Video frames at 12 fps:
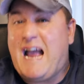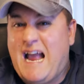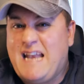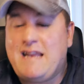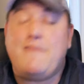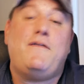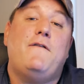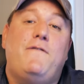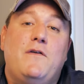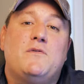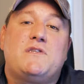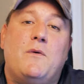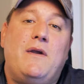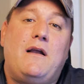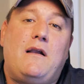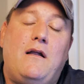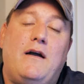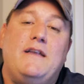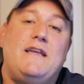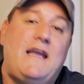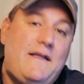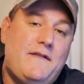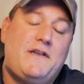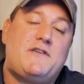And if you feel so inclined,
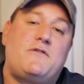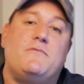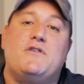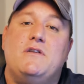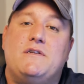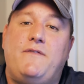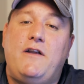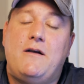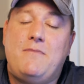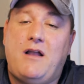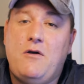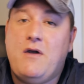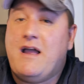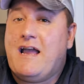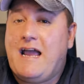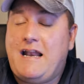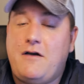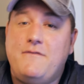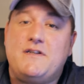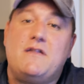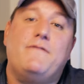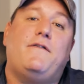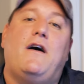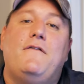in the description of this video below, head over to
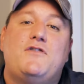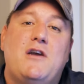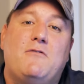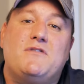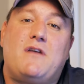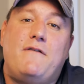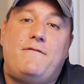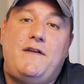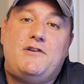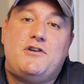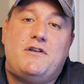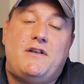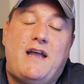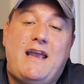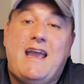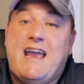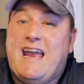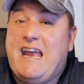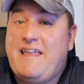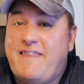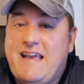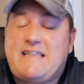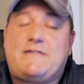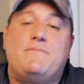the five channels I featured today, hit
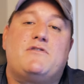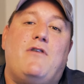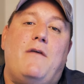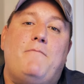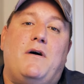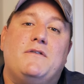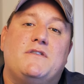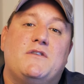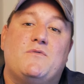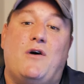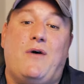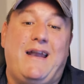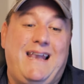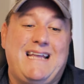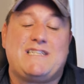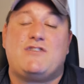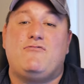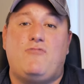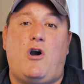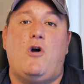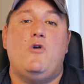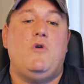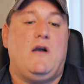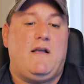their subscribe buttons as well, and let's
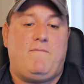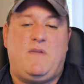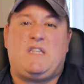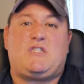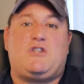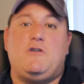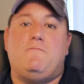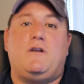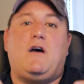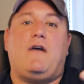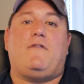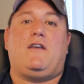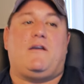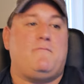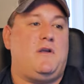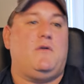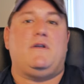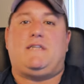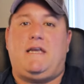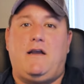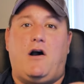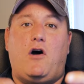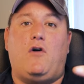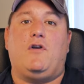grow this scuba diving
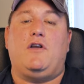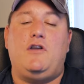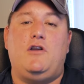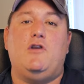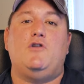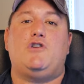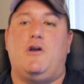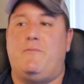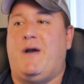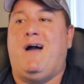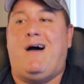community on YouTube.